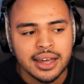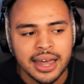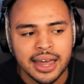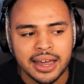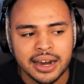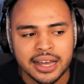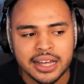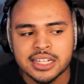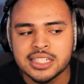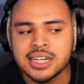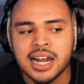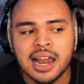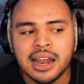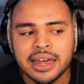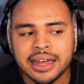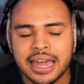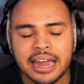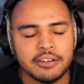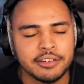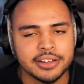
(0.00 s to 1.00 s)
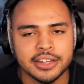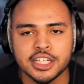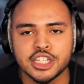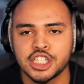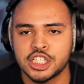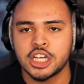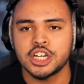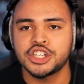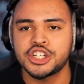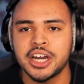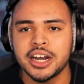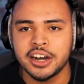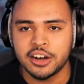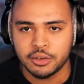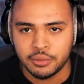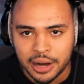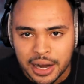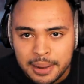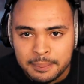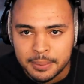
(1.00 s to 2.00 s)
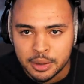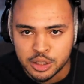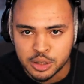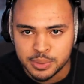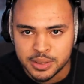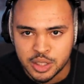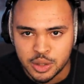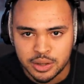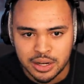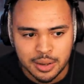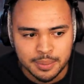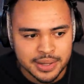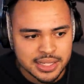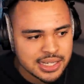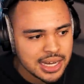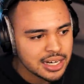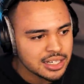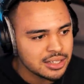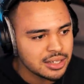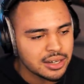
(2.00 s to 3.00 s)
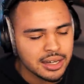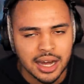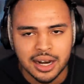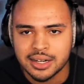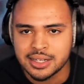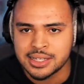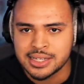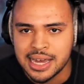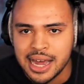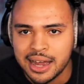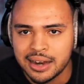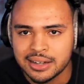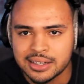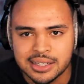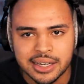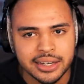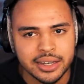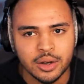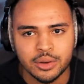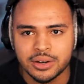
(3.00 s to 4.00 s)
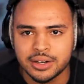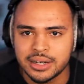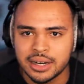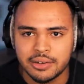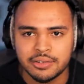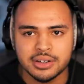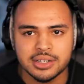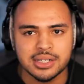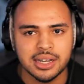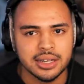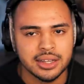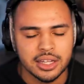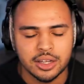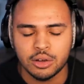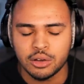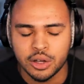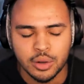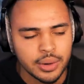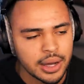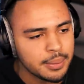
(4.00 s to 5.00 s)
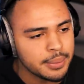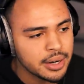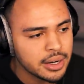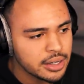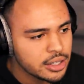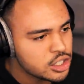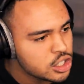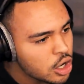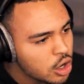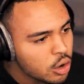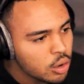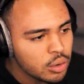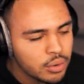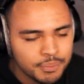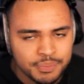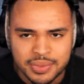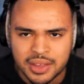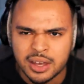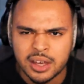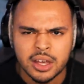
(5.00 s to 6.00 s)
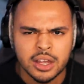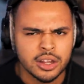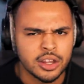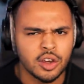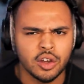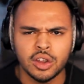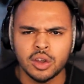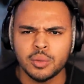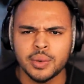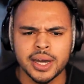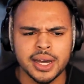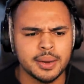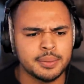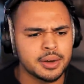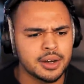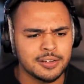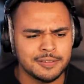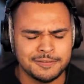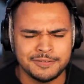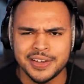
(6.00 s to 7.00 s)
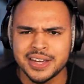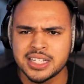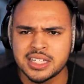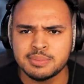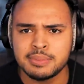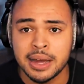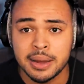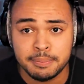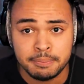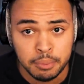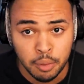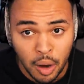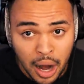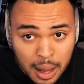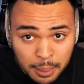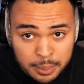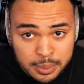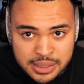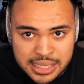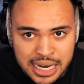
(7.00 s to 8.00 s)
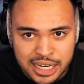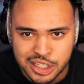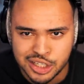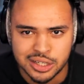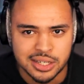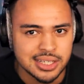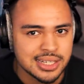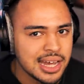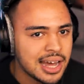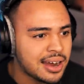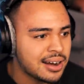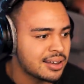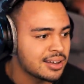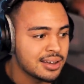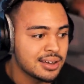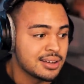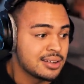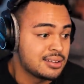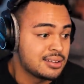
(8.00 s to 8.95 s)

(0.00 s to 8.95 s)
And it's not like everything's sunshine and rainbows between them. It's actually kind of sad. It's like, yo, Endeavor's like the only way I'm gonna atone the only way I'm gonna fix my problems actually is that